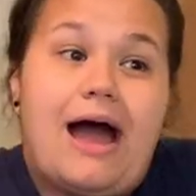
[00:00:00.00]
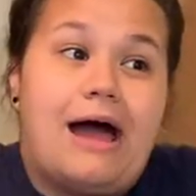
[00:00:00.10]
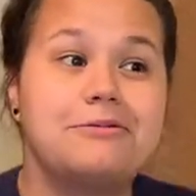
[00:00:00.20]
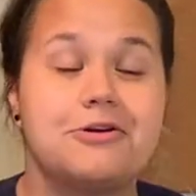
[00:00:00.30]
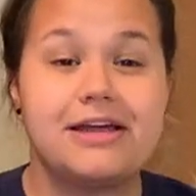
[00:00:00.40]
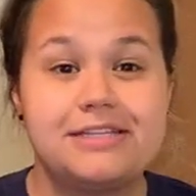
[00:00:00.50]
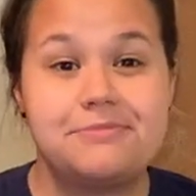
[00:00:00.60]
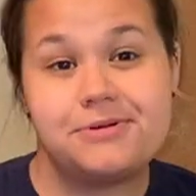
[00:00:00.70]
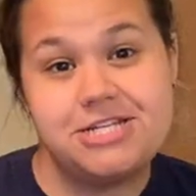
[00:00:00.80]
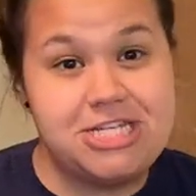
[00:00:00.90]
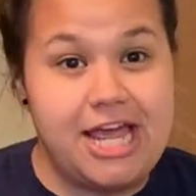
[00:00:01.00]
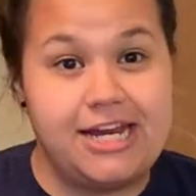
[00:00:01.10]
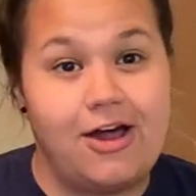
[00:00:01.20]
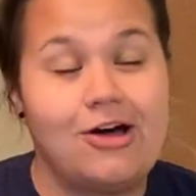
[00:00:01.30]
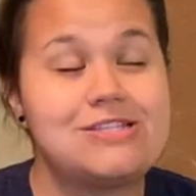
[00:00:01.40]
I would greatly appreciate
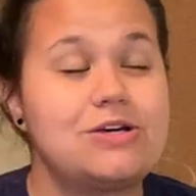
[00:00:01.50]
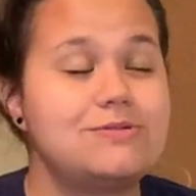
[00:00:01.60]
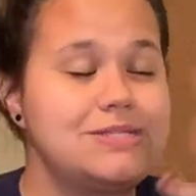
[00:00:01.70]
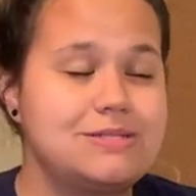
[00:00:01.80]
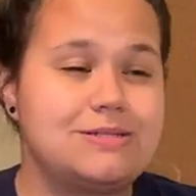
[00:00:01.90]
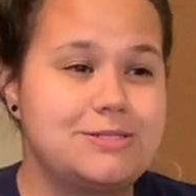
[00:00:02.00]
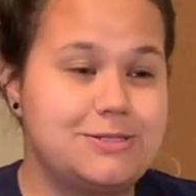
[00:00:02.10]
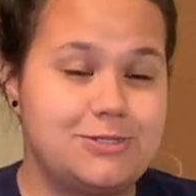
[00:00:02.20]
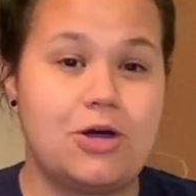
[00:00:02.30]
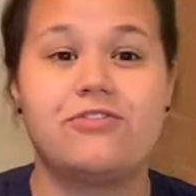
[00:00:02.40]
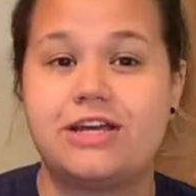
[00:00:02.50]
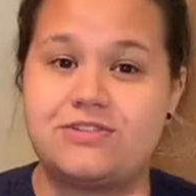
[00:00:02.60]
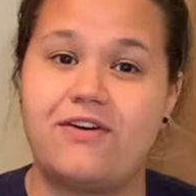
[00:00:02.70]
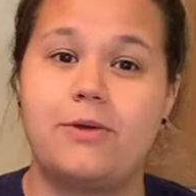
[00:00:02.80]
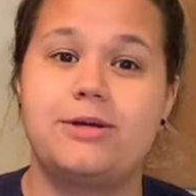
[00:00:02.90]
it. Also, don't forget
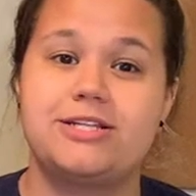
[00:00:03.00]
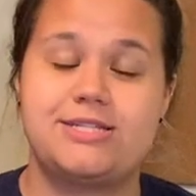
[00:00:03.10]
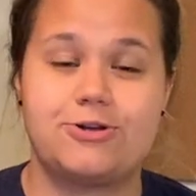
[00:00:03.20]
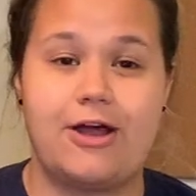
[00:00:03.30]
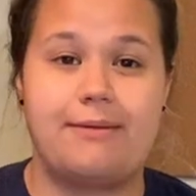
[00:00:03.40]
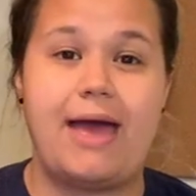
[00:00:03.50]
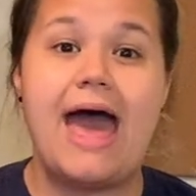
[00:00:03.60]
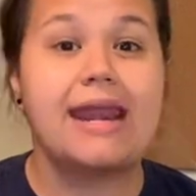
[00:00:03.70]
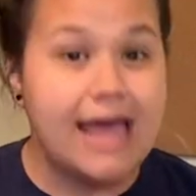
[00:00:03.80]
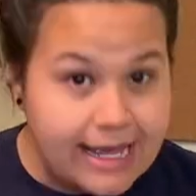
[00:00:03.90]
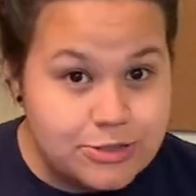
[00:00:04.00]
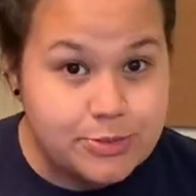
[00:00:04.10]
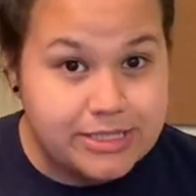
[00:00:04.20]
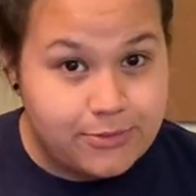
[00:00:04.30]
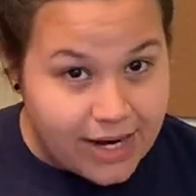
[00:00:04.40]
to follow me on Instagram
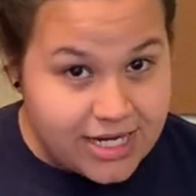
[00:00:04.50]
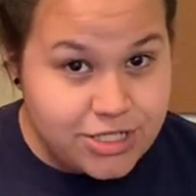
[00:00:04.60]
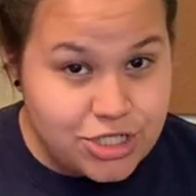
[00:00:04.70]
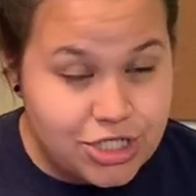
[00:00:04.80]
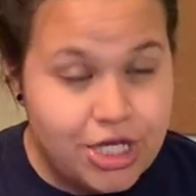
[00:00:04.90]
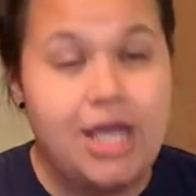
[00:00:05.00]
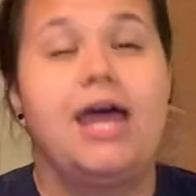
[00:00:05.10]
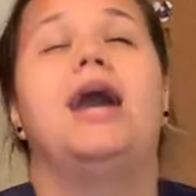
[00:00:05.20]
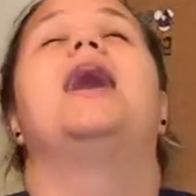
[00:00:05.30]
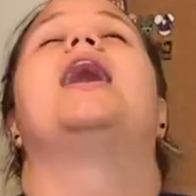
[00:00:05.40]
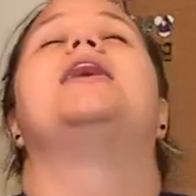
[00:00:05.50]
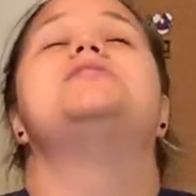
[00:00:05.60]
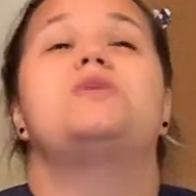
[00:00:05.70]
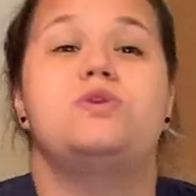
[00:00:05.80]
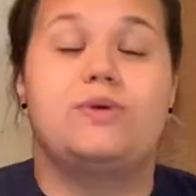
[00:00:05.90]
@ActuallyRach
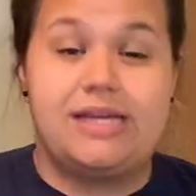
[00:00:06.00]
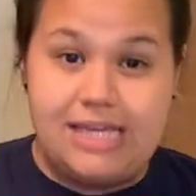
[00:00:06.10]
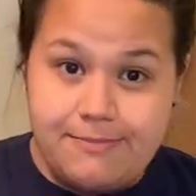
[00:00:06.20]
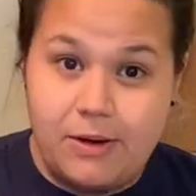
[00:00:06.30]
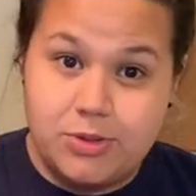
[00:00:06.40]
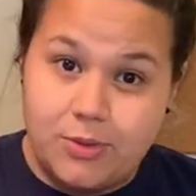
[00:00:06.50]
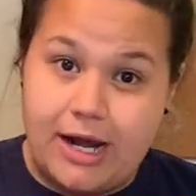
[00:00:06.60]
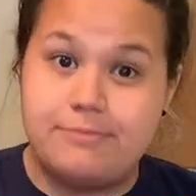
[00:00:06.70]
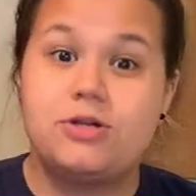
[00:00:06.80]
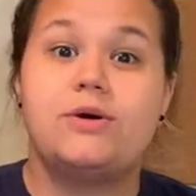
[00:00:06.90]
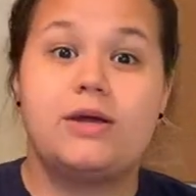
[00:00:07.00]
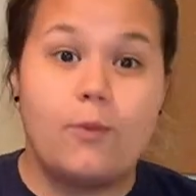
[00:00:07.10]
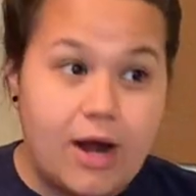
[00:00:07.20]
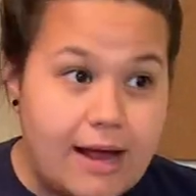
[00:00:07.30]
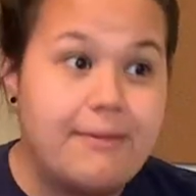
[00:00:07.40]
so you can keep up with what I'm doing,
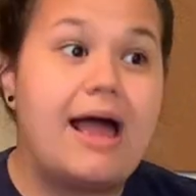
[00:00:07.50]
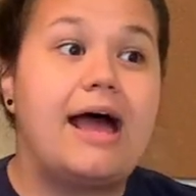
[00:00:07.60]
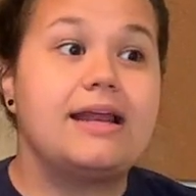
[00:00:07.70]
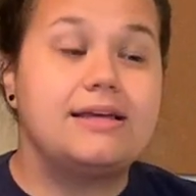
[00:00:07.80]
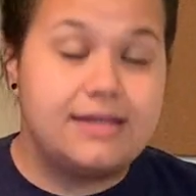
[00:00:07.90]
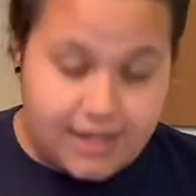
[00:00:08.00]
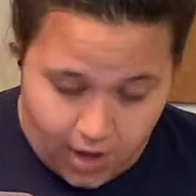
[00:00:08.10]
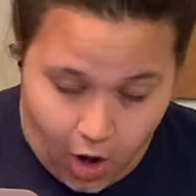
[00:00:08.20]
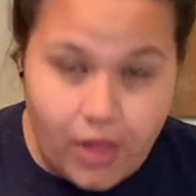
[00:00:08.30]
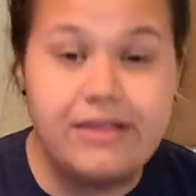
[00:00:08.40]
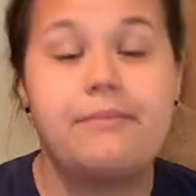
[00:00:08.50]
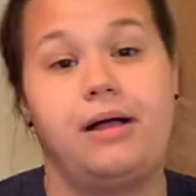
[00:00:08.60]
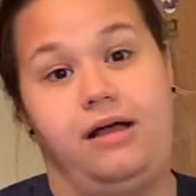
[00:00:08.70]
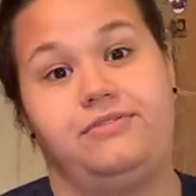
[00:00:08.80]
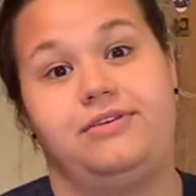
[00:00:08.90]
where I'm at, and all the above.